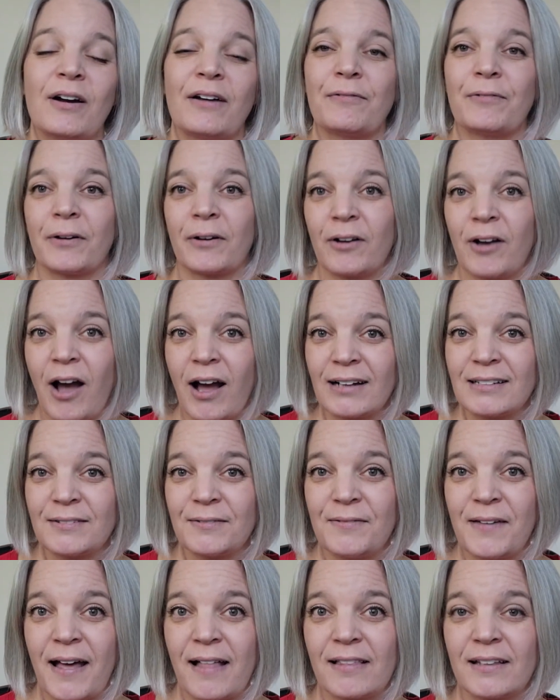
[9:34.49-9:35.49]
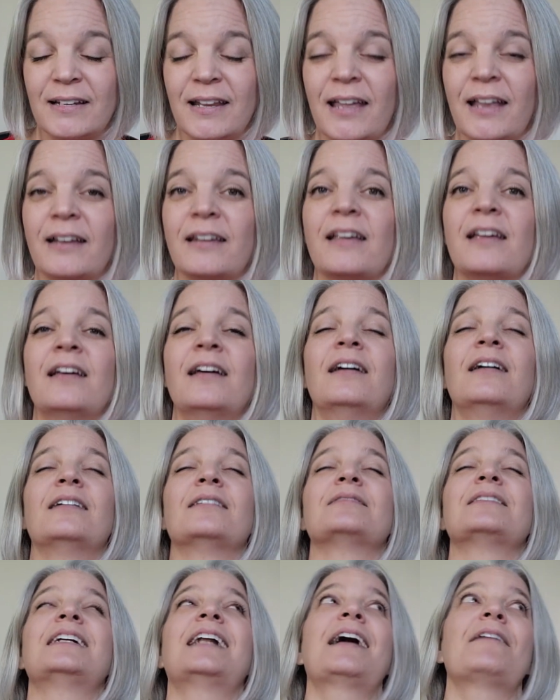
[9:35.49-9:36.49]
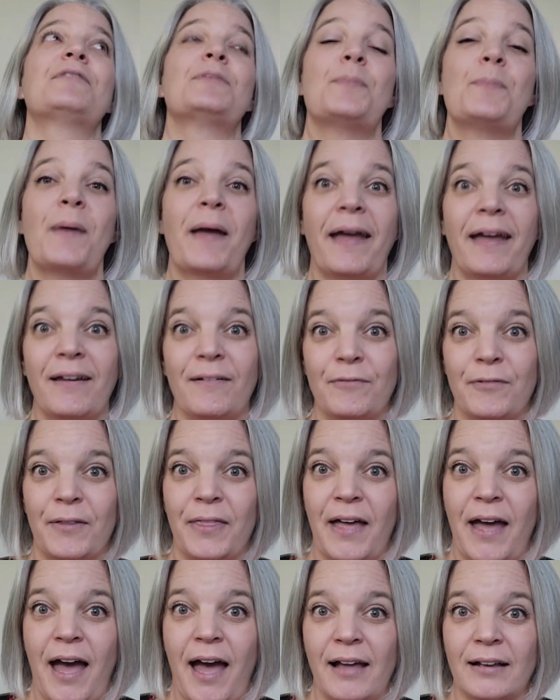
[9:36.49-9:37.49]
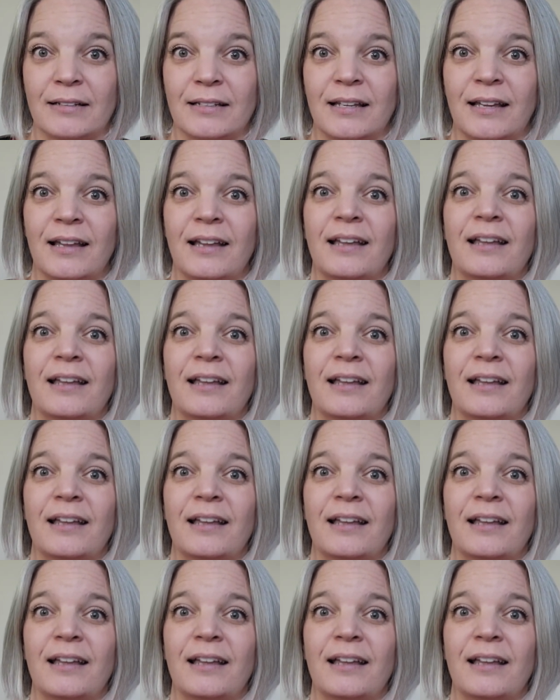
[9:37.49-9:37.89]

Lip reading: I forgot to validate. I'm gonna have to pay for that.